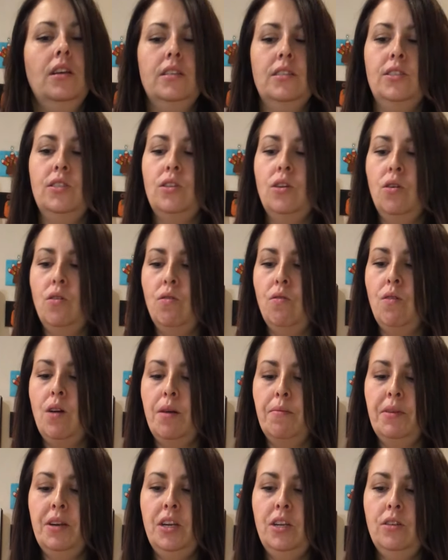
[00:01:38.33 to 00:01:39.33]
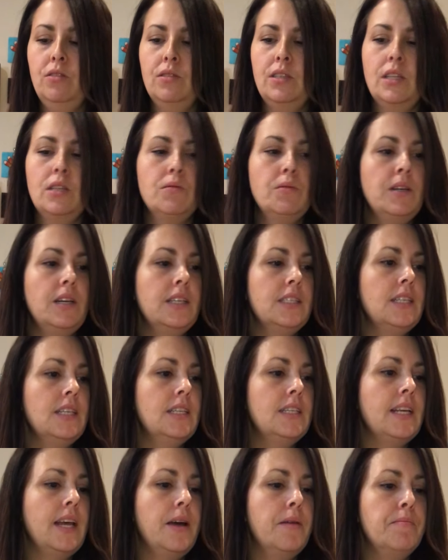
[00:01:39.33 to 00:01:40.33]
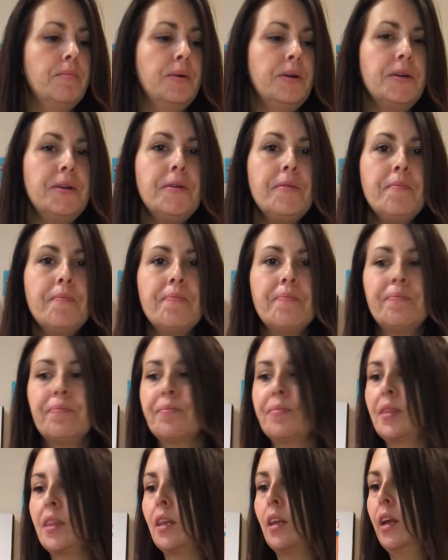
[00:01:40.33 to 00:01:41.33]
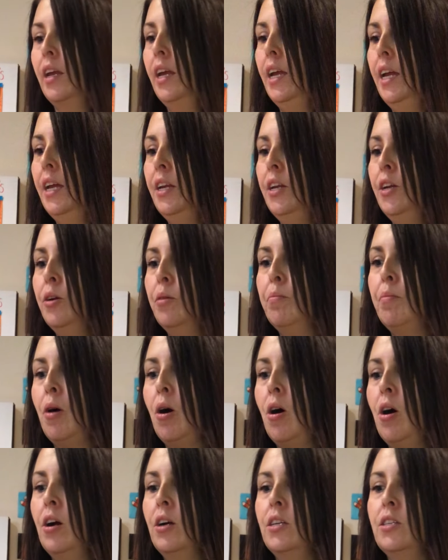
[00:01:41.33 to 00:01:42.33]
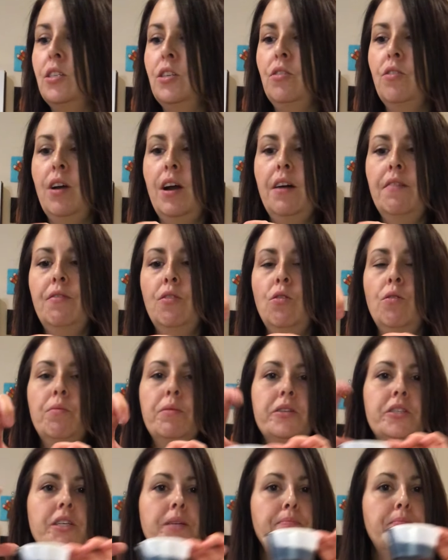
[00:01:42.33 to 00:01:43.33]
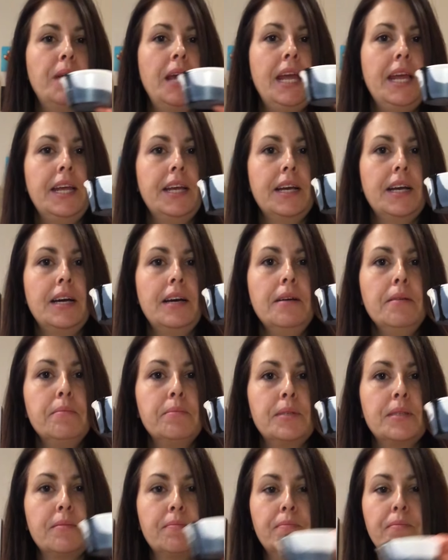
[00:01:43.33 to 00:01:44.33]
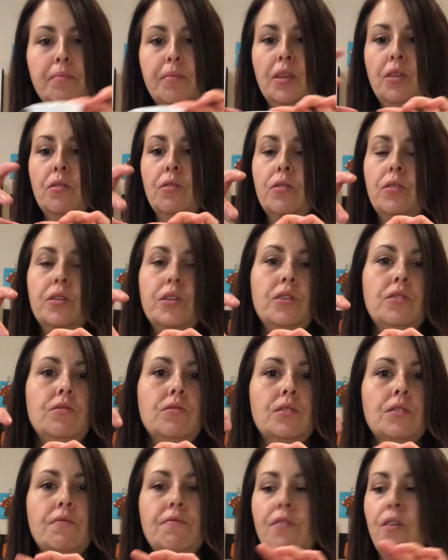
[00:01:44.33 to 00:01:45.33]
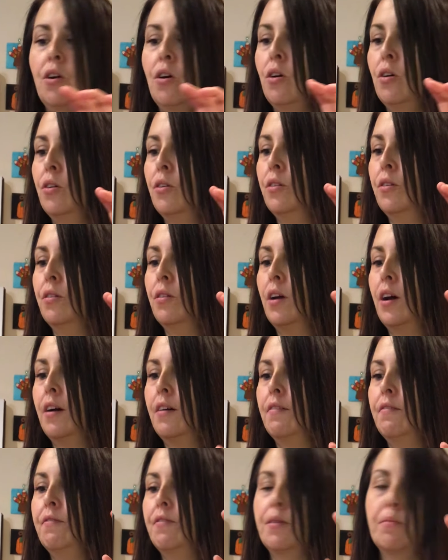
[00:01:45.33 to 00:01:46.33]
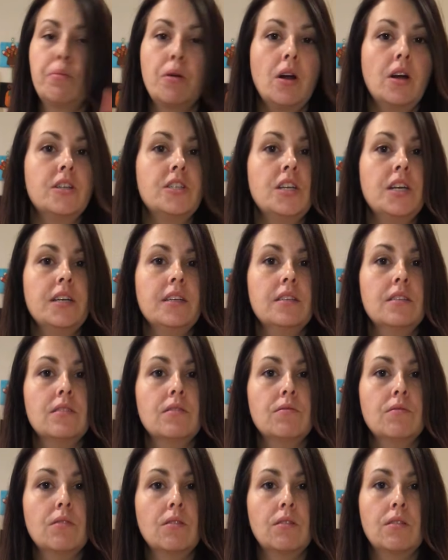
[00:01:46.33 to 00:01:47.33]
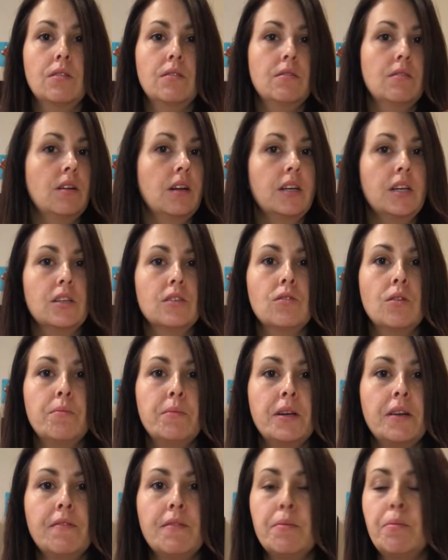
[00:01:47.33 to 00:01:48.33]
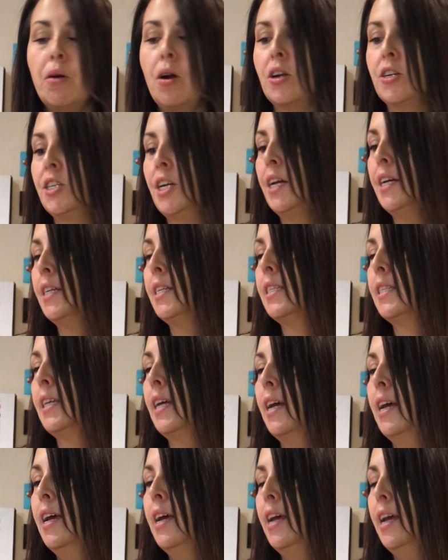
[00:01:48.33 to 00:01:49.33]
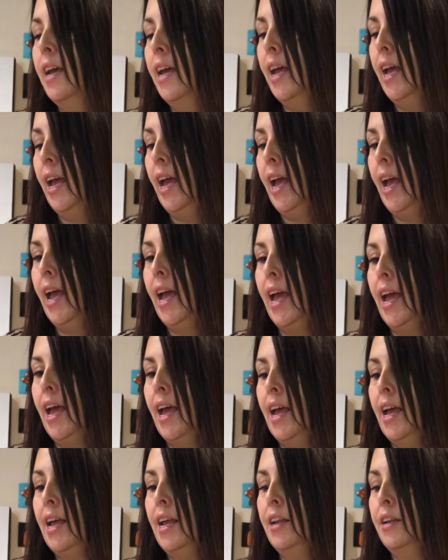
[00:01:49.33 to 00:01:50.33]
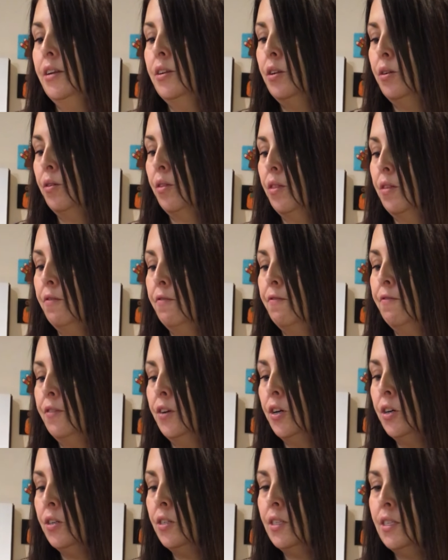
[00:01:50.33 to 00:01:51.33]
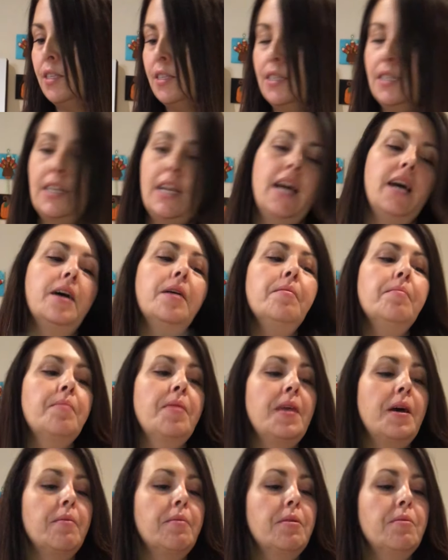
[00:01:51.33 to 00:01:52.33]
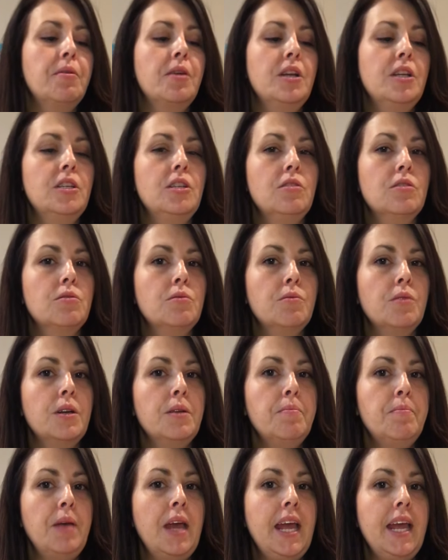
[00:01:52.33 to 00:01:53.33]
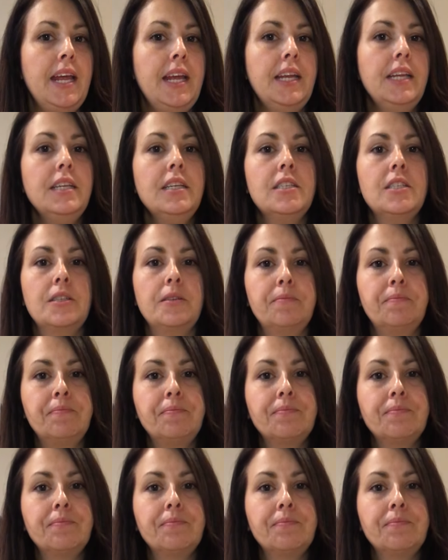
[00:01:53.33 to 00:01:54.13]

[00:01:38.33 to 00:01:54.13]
So I'm going to use this one as a sample. In your box you have a whole bunch of paint cups. You'll use them for all of the projects, or an assortment of the projects. And the first step that we want to do is we want to paint